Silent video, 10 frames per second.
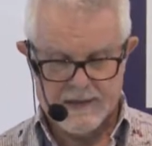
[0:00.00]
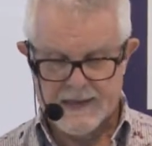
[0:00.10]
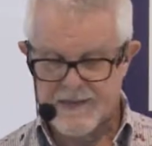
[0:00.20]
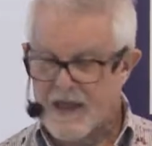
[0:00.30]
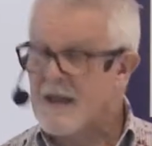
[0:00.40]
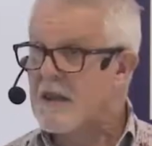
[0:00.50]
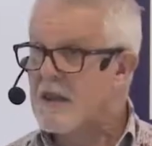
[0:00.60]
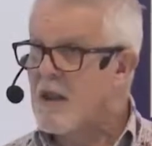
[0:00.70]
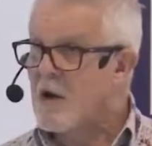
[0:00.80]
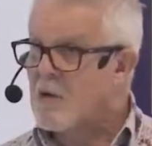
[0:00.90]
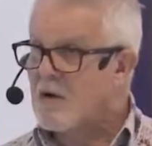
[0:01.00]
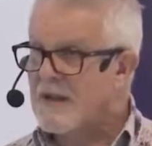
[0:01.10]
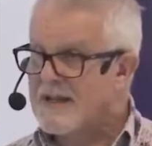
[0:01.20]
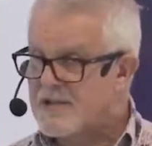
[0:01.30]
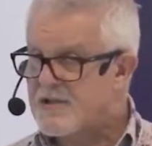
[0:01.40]
Are there
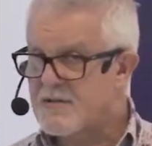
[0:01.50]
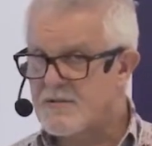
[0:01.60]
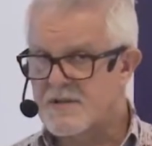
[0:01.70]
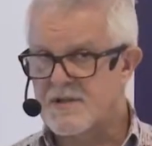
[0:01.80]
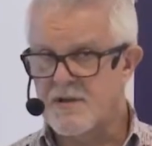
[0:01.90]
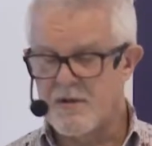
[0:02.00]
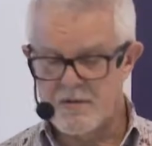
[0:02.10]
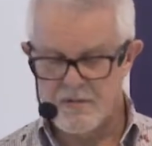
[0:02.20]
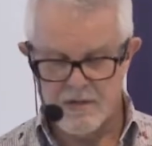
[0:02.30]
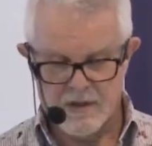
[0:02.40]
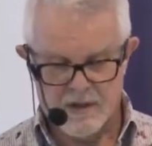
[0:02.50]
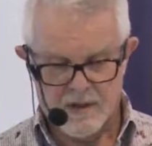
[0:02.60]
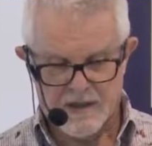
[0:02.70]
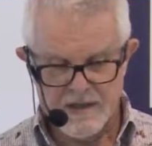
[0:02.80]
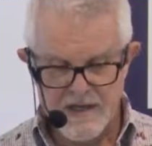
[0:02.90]
local issues that you
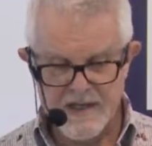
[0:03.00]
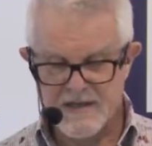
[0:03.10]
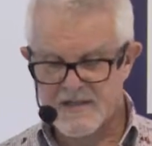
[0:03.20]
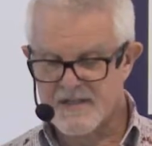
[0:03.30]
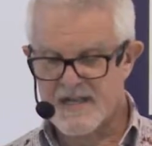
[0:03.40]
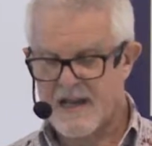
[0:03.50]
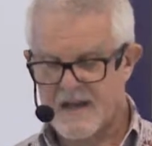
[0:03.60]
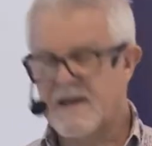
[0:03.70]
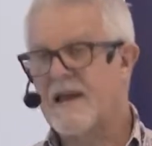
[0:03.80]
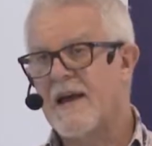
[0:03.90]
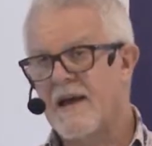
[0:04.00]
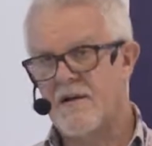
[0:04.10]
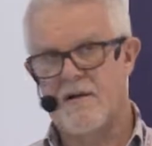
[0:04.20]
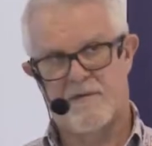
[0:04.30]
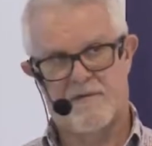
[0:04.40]
need to take
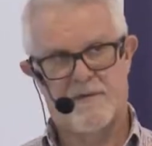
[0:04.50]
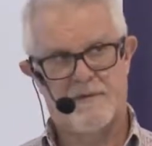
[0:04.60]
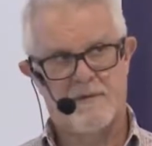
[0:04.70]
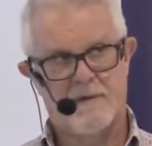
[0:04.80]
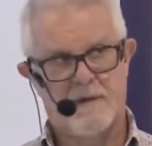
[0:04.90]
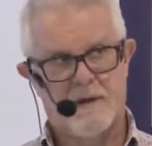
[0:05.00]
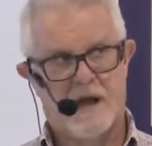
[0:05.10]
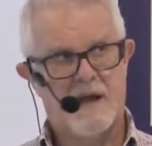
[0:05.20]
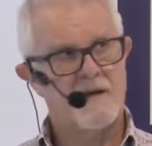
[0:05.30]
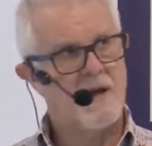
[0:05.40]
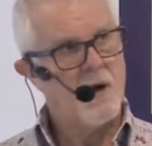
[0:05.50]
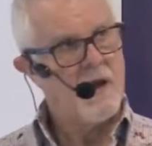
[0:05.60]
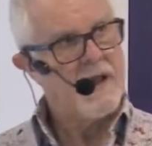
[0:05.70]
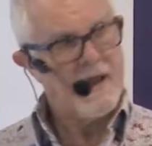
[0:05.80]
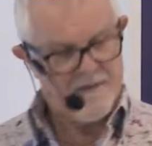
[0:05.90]
care of? And
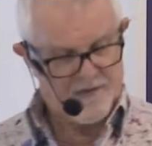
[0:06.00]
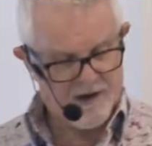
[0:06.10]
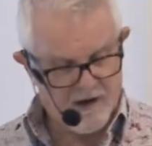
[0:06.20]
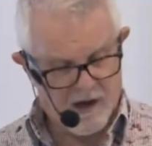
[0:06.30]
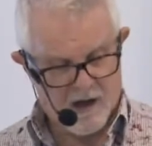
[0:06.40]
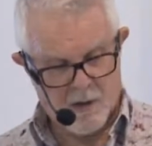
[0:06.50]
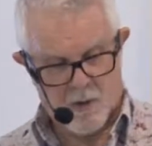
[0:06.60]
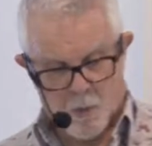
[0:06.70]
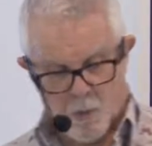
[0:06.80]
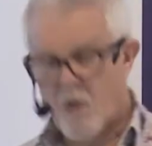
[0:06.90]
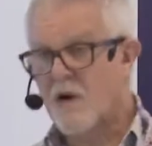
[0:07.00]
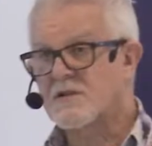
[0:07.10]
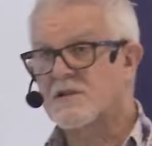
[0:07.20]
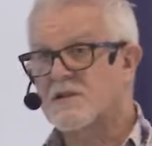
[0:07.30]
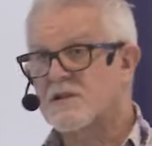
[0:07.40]
if there are,
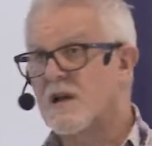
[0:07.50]
what